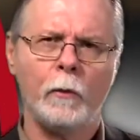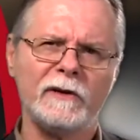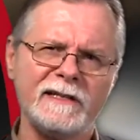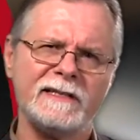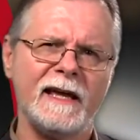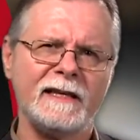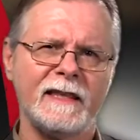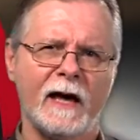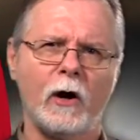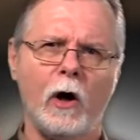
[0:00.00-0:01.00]
Well, let's take
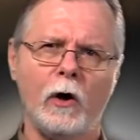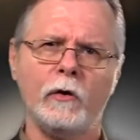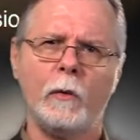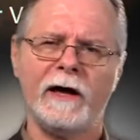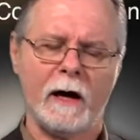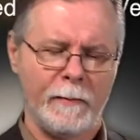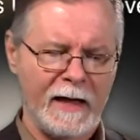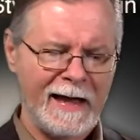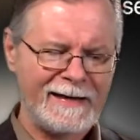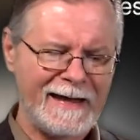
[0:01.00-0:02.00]
that all the way up
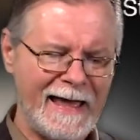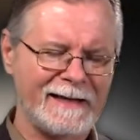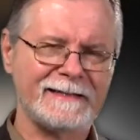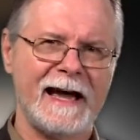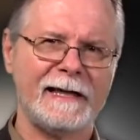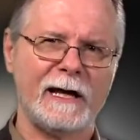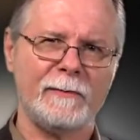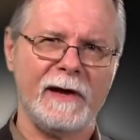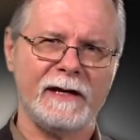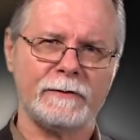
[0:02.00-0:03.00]
to Exile
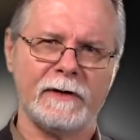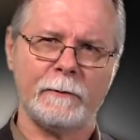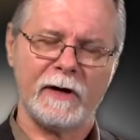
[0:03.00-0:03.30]
on Main Street.